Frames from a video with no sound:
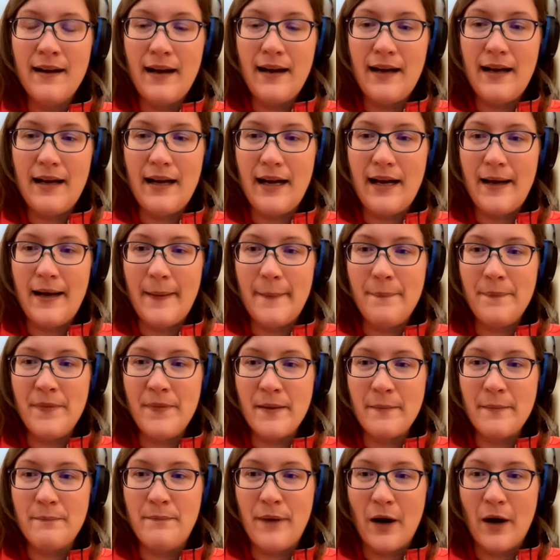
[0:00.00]

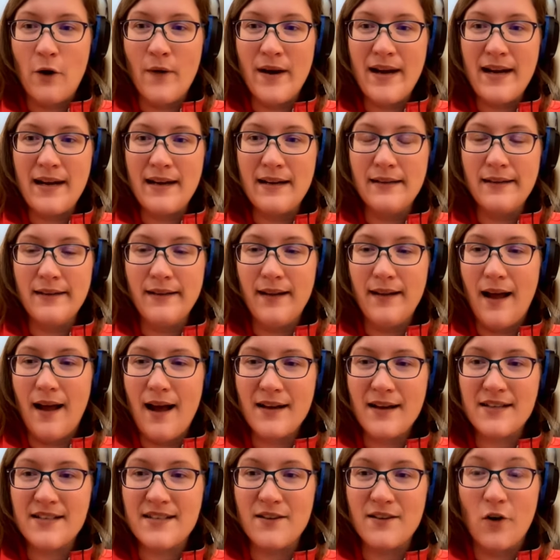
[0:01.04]
Boeing
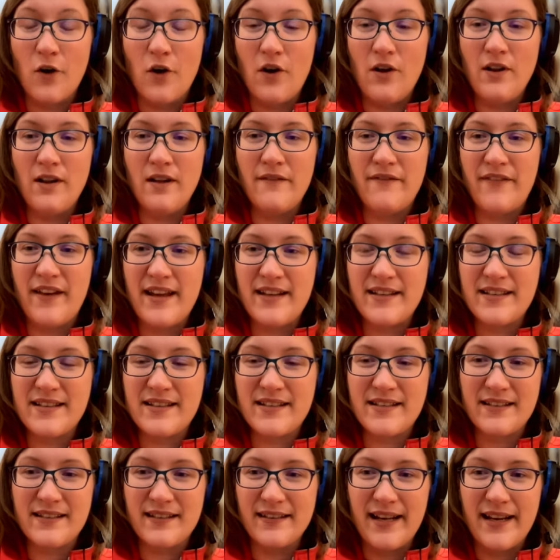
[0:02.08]
locks all of
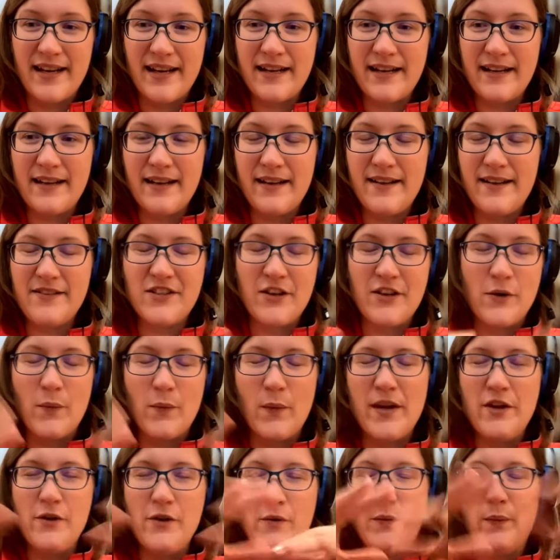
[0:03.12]
its like, so
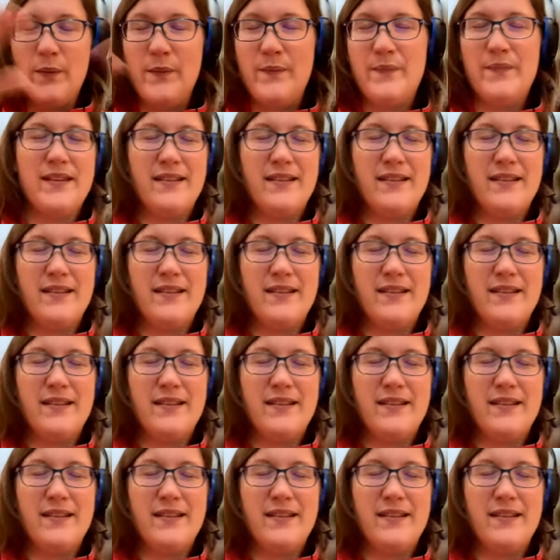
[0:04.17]
when you,